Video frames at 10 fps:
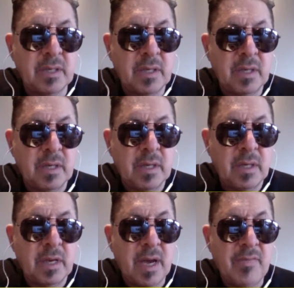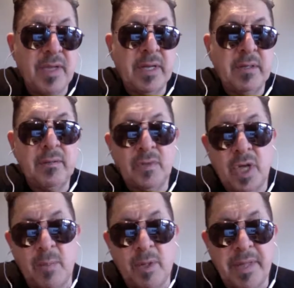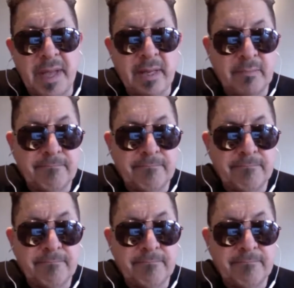and then double that.